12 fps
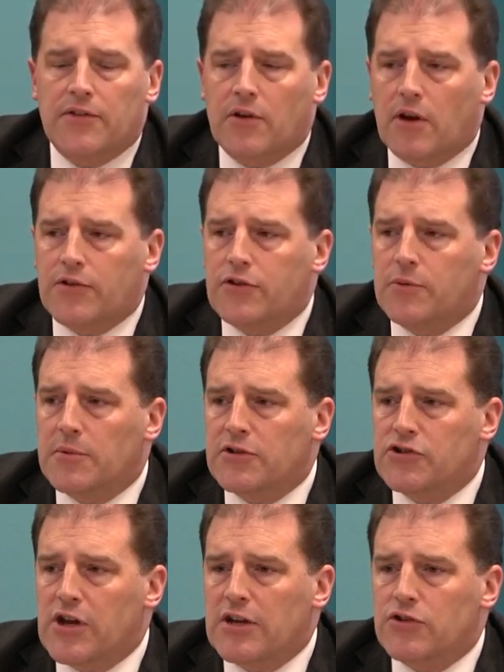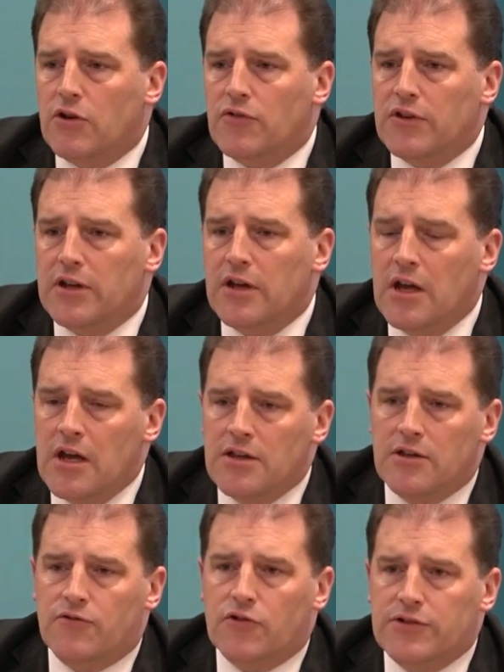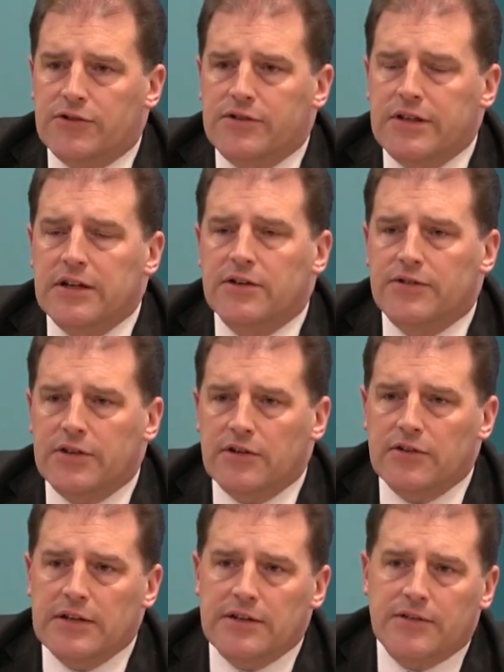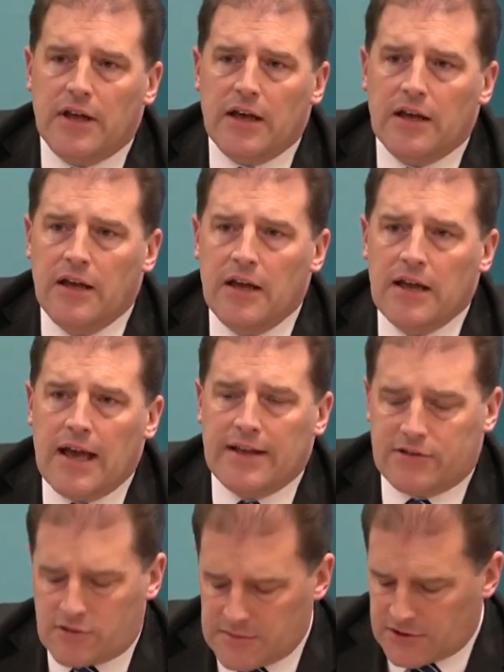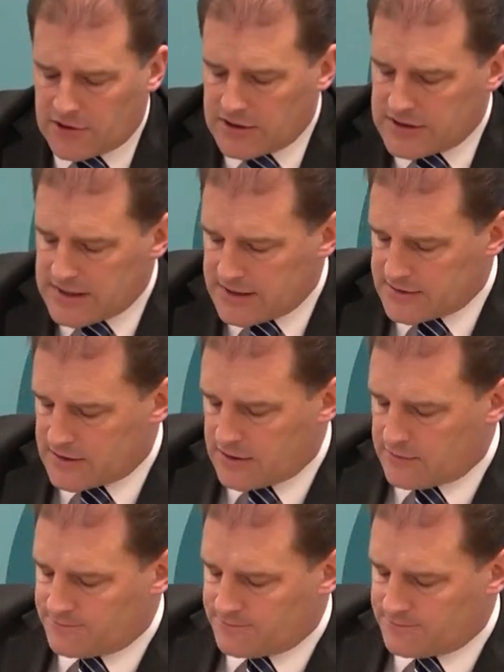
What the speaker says: So not too much change over the Frontier series estimate 30 days ago.